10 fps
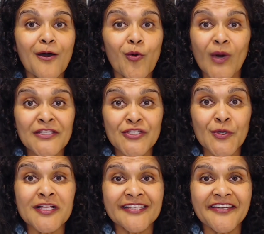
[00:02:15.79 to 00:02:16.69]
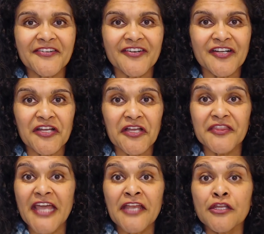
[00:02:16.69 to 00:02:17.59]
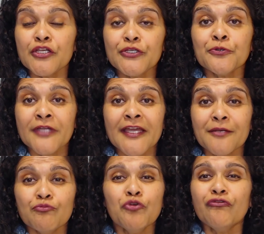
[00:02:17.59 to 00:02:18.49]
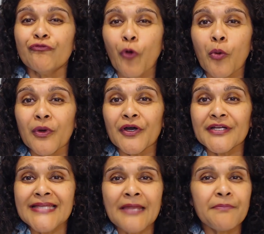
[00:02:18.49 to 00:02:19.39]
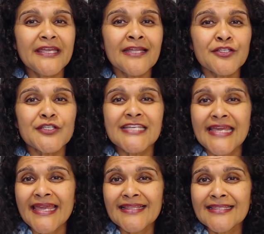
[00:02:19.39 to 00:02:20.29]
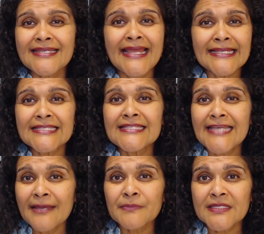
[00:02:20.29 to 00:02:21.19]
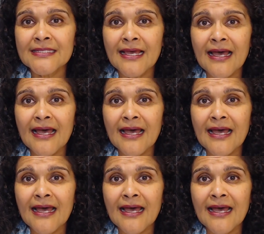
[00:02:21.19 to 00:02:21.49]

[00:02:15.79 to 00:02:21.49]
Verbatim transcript: Once you're clear, then you can move forward and begin to take the next steps